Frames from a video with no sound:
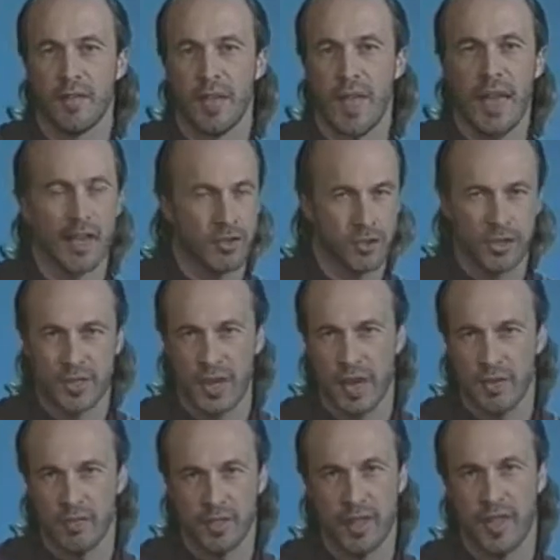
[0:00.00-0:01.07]
extra
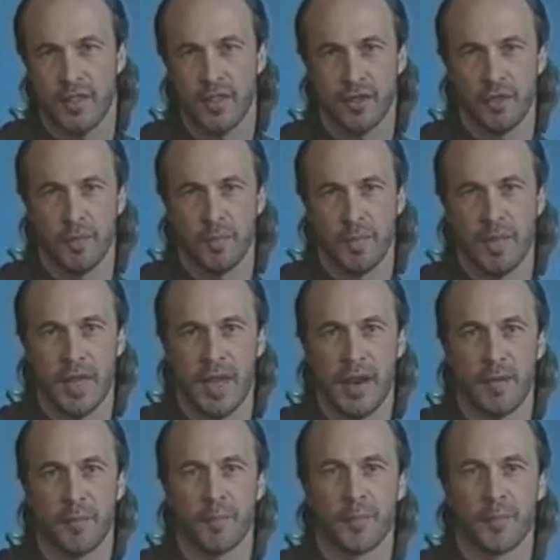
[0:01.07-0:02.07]
sounds in there that shouldn't be there.